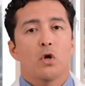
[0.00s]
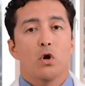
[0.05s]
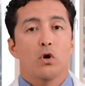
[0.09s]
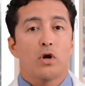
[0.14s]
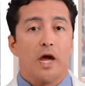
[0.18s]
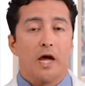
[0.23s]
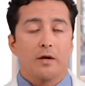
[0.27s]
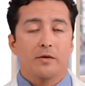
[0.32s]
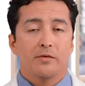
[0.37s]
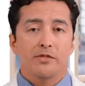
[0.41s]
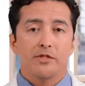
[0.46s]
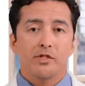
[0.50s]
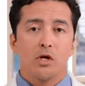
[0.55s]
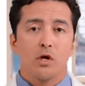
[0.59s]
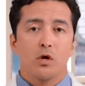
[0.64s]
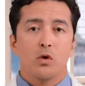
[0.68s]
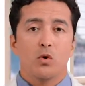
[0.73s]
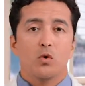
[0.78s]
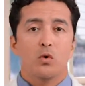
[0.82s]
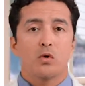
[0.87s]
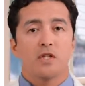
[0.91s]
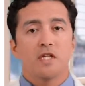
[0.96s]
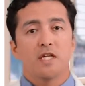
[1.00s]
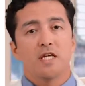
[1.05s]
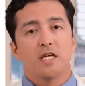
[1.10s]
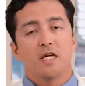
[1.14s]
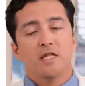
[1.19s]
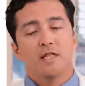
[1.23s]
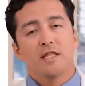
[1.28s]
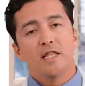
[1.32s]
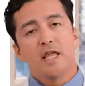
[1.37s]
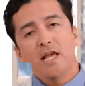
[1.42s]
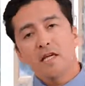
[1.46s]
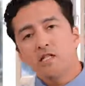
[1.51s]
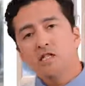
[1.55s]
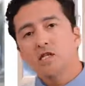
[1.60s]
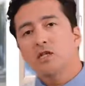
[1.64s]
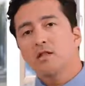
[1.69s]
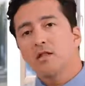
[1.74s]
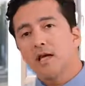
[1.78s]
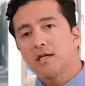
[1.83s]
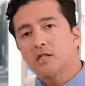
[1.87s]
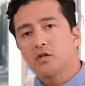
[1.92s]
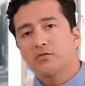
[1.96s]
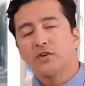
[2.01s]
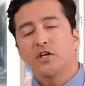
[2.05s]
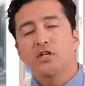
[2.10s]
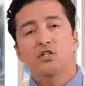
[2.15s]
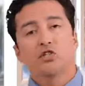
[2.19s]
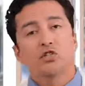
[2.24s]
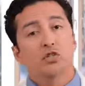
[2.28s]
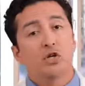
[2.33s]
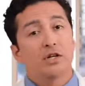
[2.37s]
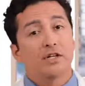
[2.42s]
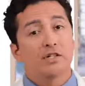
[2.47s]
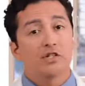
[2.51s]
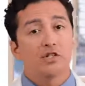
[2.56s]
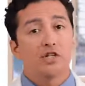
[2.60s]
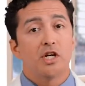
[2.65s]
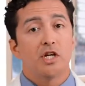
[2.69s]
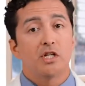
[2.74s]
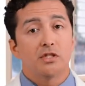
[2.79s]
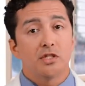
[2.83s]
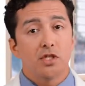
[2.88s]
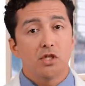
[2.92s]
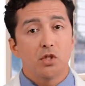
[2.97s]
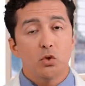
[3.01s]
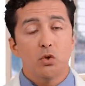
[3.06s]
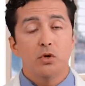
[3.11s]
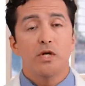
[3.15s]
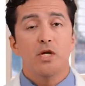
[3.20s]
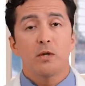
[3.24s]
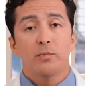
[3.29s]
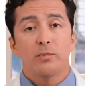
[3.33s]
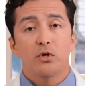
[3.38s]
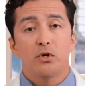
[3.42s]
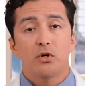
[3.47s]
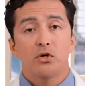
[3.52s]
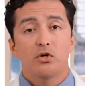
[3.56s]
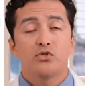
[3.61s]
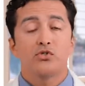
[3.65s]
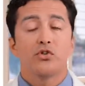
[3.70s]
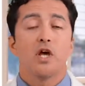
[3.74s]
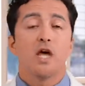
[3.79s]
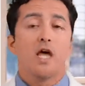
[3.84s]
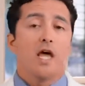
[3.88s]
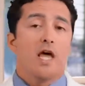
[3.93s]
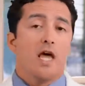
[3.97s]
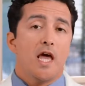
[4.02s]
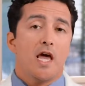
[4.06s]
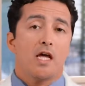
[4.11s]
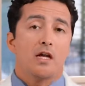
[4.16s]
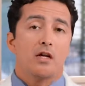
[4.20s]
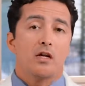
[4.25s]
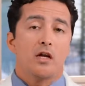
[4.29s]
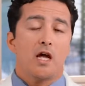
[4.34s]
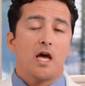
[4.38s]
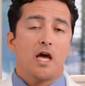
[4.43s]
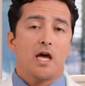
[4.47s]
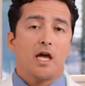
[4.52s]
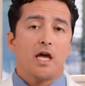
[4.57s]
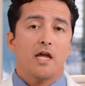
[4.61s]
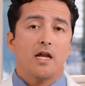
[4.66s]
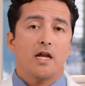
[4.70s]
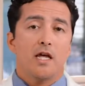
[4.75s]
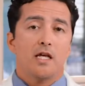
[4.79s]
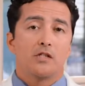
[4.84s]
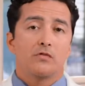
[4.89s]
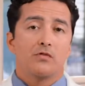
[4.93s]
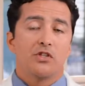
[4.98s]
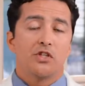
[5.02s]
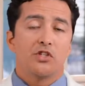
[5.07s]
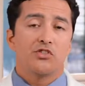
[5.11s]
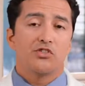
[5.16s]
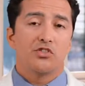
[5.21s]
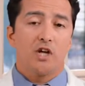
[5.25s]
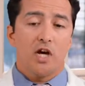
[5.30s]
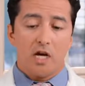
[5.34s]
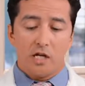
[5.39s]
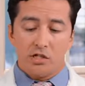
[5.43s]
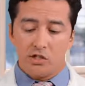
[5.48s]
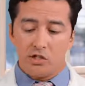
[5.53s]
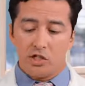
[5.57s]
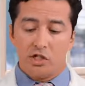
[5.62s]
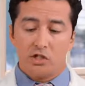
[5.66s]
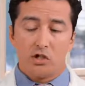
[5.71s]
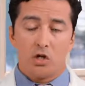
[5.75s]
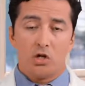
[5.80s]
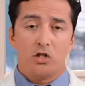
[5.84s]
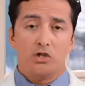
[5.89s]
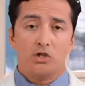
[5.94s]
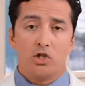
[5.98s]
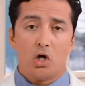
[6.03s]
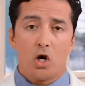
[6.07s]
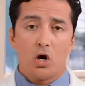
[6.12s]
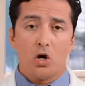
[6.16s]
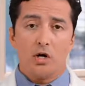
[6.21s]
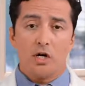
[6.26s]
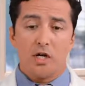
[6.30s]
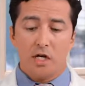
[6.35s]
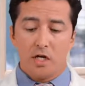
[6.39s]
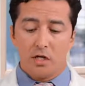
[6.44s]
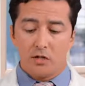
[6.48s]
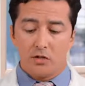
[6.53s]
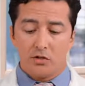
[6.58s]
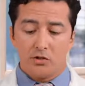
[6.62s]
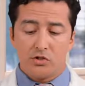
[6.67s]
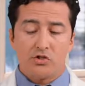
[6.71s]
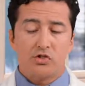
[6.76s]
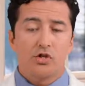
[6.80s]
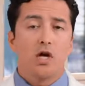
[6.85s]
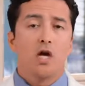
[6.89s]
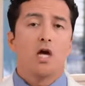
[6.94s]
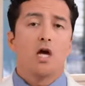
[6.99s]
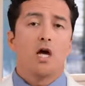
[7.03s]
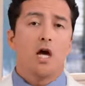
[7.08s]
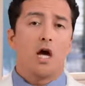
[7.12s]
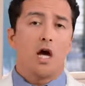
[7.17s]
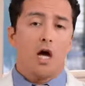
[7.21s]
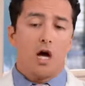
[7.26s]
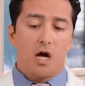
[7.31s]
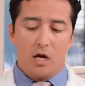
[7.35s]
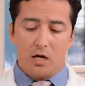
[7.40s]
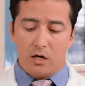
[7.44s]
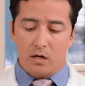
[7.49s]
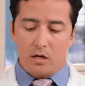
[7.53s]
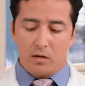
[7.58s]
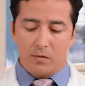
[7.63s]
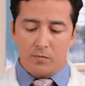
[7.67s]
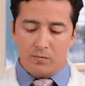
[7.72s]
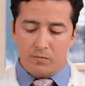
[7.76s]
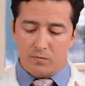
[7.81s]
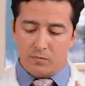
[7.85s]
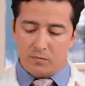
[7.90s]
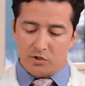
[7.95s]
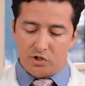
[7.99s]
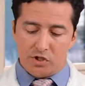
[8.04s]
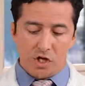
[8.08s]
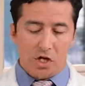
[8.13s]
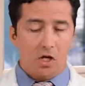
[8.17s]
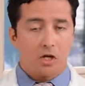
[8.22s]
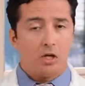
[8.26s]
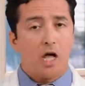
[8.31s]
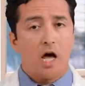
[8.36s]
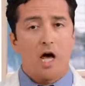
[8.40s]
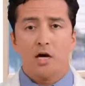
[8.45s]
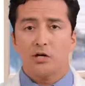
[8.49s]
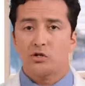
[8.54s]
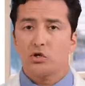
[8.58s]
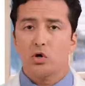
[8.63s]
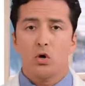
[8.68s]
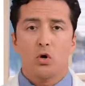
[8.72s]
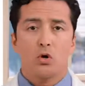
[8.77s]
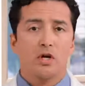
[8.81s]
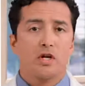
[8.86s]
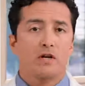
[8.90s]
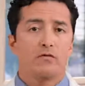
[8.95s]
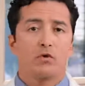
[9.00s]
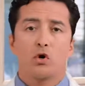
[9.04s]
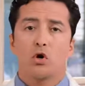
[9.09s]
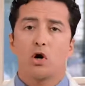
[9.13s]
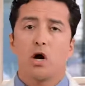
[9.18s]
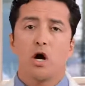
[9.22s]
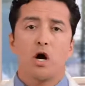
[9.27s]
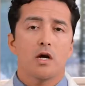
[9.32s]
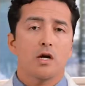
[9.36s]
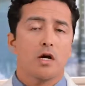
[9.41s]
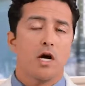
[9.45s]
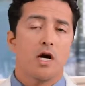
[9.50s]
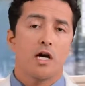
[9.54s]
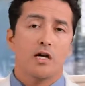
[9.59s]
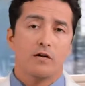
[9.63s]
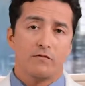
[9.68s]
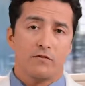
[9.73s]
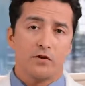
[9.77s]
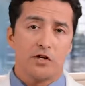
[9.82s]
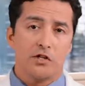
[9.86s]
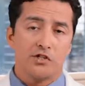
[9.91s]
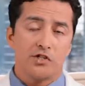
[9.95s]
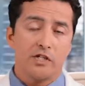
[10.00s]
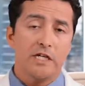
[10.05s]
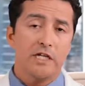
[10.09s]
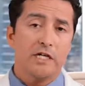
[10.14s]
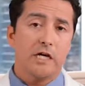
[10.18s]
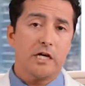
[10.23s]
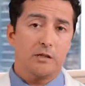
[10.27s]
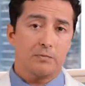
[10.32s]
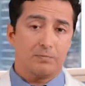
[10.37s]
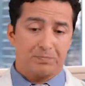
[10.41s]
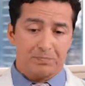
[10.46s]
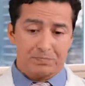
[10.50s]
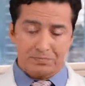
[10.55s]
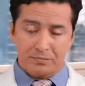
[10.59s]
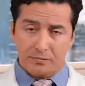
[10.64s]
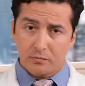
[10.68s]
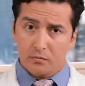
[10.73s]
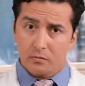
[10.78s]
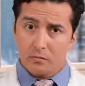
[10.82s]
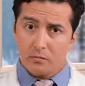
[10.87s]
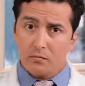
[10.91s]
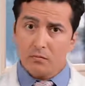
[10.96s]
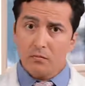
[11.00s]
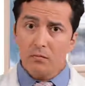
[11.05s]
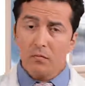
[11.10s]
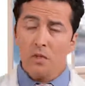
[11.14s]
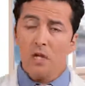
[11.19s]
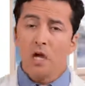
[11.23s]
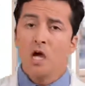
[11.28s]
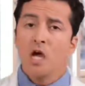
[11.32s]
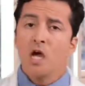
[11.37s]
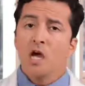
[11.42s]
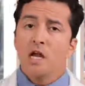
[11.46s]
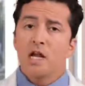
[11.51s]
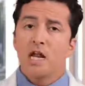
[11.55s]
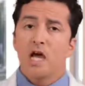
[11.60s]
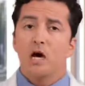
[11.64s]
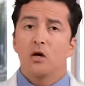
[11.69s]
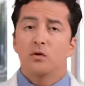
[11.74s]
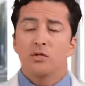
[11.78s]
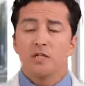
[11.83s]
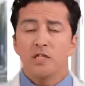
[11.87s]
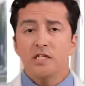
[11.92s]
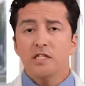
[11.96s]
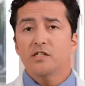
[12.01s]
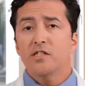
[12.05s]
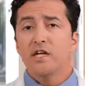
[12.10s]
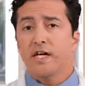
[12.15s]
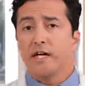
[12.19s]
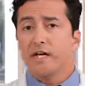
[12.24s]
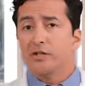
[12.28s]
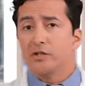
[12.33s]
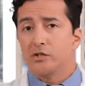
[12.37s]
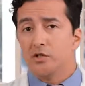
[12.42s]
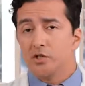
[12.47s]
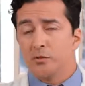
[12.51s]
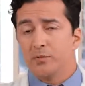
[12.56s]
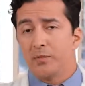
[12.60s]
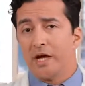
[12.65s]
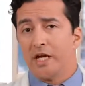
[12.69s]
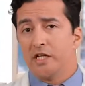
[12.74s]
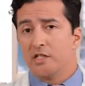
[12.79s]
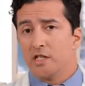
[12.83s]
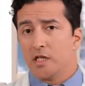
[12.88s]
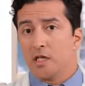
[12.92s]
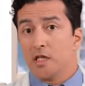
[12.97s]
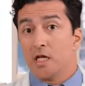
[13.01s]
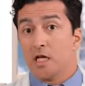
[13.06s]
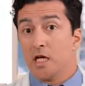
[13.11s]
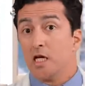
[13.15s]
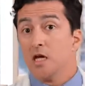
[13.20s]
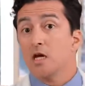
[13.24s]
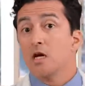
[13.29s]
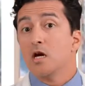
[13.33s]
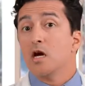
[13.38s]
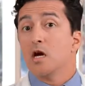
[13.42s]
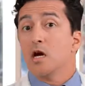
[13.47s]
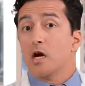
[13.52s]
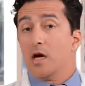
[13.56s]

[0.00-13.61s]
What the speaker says: Okay, so the next class of agents are SGLT2 inhibitors, and as we discussed, these are Jardiance, Steglatro, Invokana, and Farxiga. Now, these agents basically